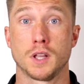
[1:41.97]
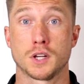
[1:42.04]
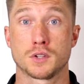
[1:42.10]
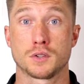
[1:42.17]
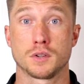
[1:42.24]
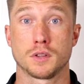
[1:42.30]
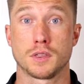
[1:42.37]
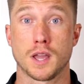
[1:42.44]

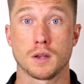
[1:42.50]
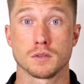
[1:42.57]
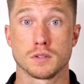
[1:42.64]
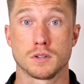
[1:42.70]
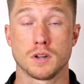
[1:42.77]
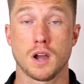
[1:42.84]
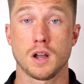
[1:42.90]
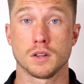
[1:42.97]
extra
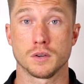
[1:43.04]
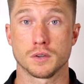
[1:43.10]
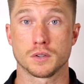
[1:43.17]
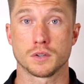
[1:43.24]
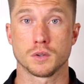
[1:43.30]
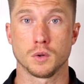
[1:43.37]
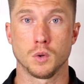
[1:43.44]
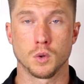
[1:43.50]

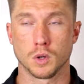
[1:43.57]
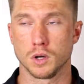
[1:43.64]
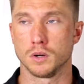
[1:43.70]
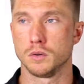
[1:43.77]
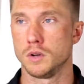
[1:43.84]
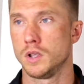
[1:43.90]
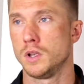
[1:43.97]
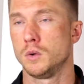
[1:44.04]
$1,000 or